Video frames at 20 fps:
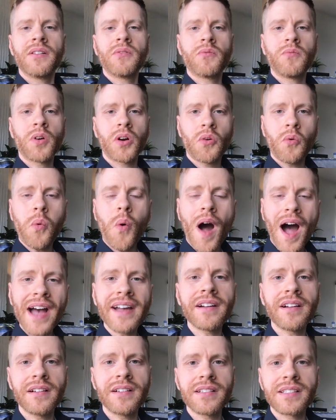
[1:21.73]

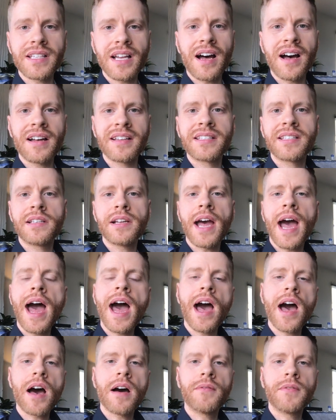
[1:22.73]
requires us to
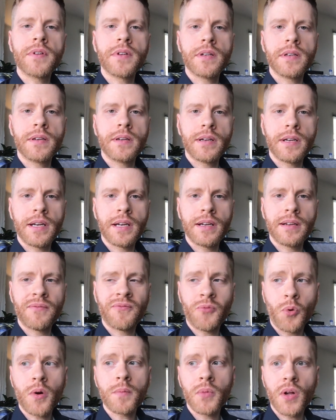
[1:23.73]
have
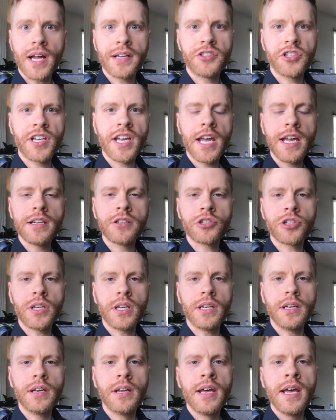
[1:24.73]
formal
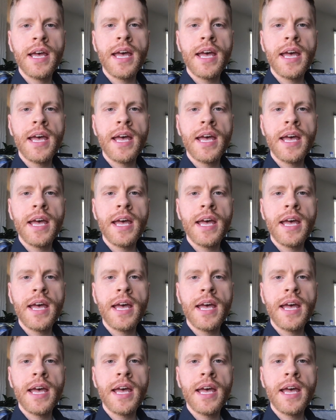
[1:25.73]
education,